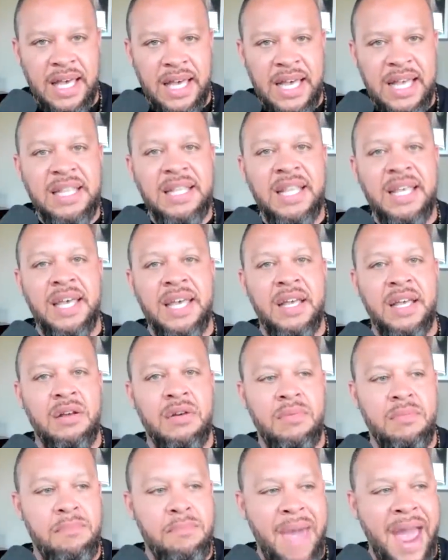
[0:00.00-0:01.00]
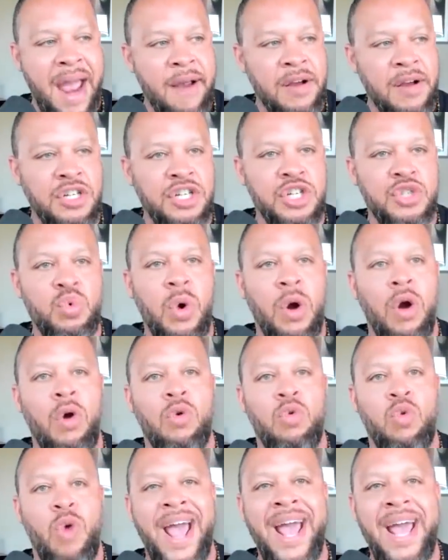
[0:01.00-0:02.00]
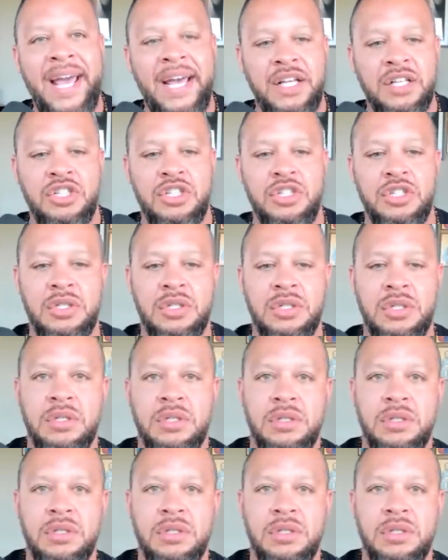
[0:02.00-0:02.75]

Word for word: Indian marriages were arranged